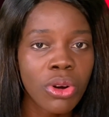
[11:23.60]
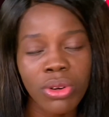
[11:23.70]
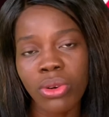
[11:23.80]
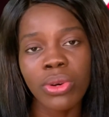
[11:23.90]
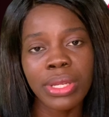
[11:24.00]

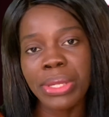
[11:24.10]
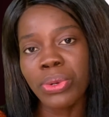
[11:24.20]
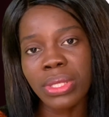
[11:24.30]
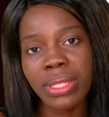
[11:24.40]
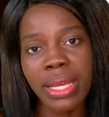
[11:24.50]
on
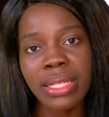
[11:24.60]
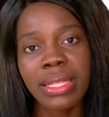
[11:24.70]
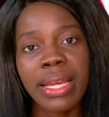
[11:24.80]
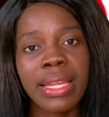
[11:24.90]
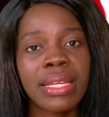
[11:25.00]
those things
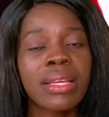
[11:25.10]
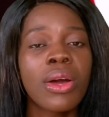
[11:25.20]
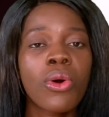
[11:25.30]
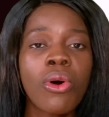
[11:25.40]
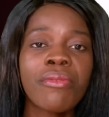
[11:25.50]
and then
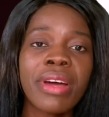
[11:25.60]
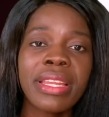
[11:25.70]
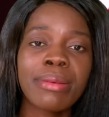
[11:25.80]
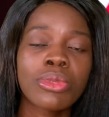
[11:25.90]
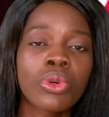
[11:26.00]

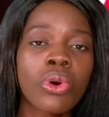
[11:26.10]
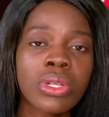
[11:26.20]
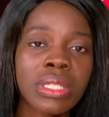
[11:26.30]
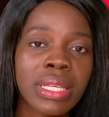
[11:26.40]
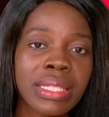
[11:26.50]
convert them into
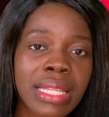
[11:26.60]
courses and